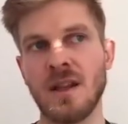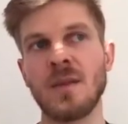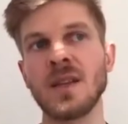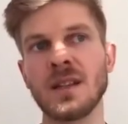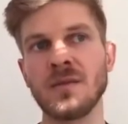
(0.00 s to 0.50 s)
I
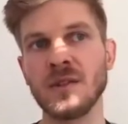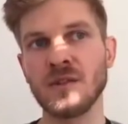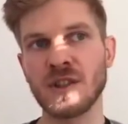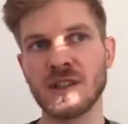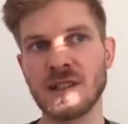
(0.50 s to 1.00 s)
mean, you're
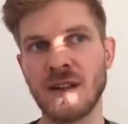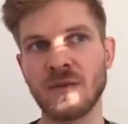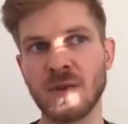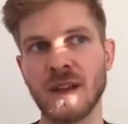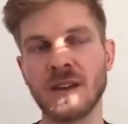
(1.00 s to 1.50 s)
just
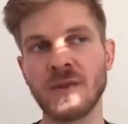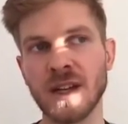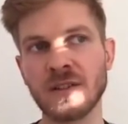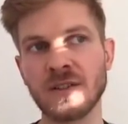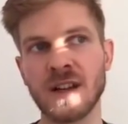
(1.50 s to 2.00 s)
left with a
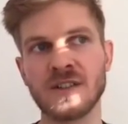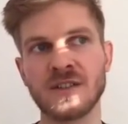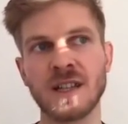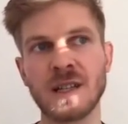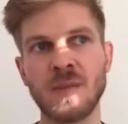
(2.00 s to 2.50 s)
regularizer
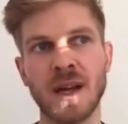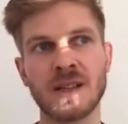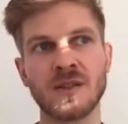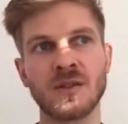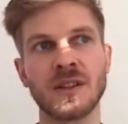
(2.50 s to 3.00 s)
that
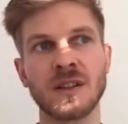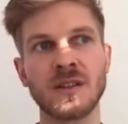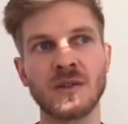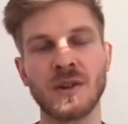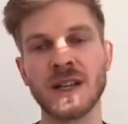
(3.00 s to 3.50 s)
depends on the
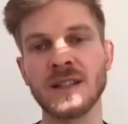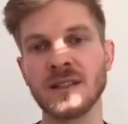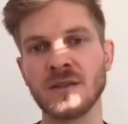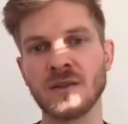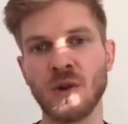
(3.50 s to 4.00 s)

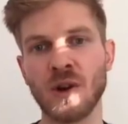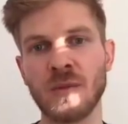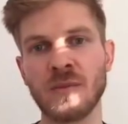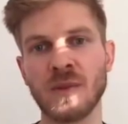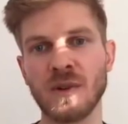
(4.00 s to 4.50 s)
gradient
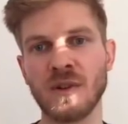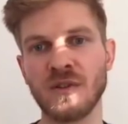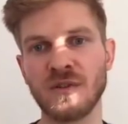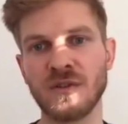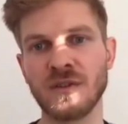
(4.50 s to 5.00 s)
norm
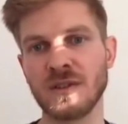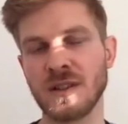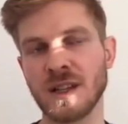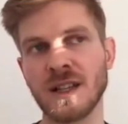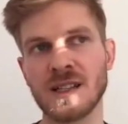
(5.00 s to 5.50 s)
of
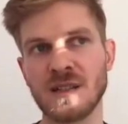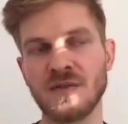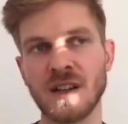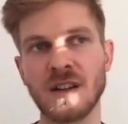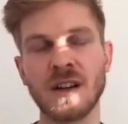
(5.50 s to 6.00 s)
the
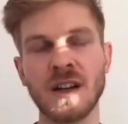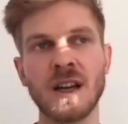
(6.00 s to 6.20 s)
classifier.